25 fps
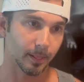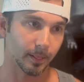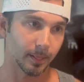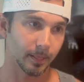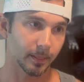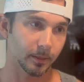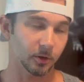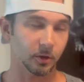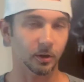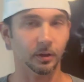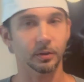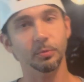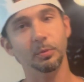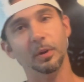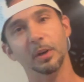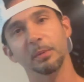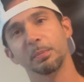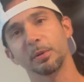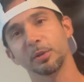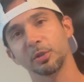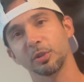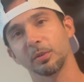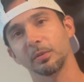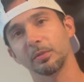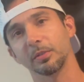you also want to
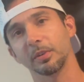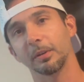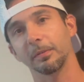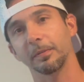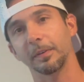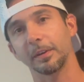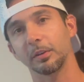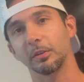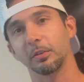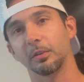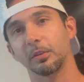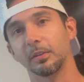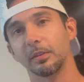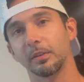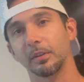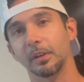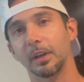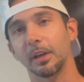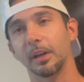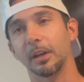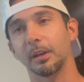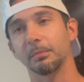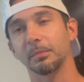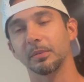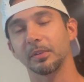push yourself at
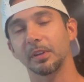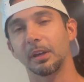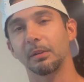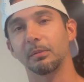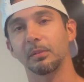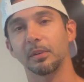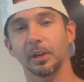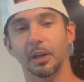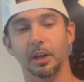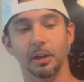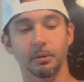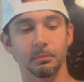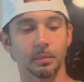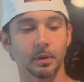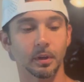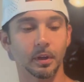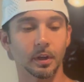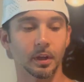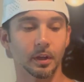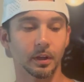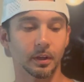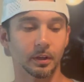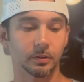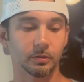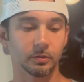the same time.
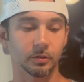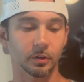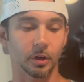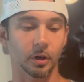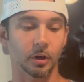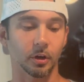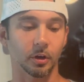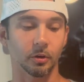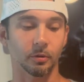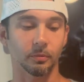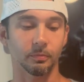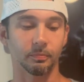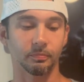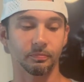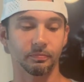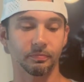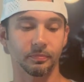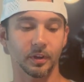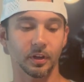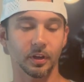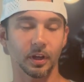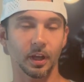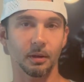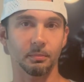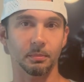So
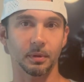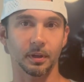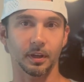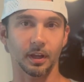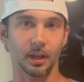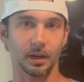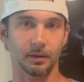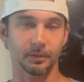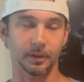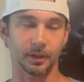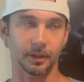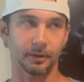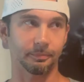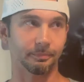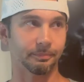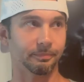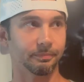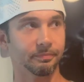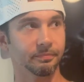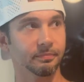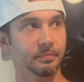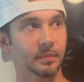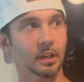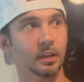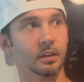you got to be kind of a
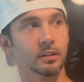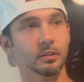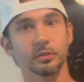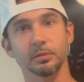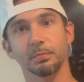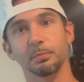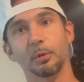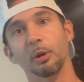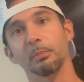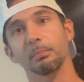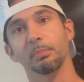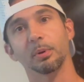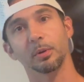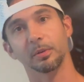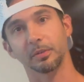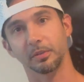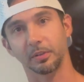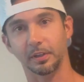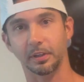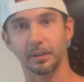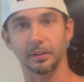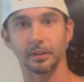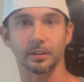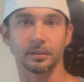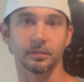smart pussy
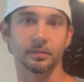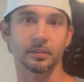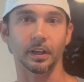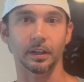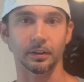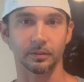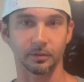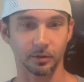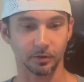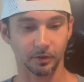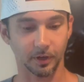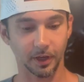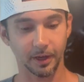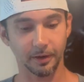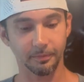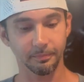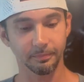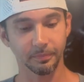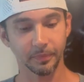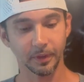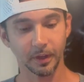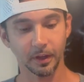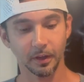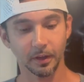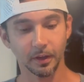in this sense, okay?
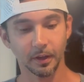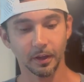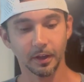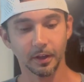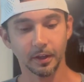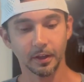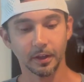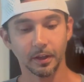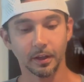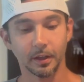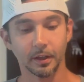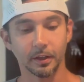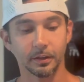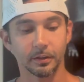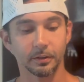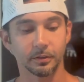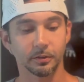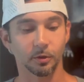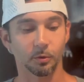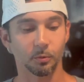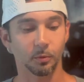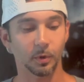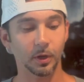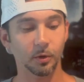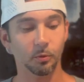So
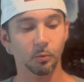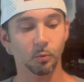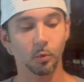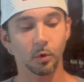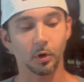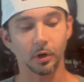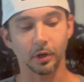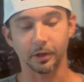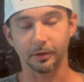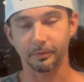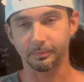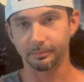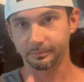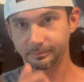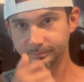week 1,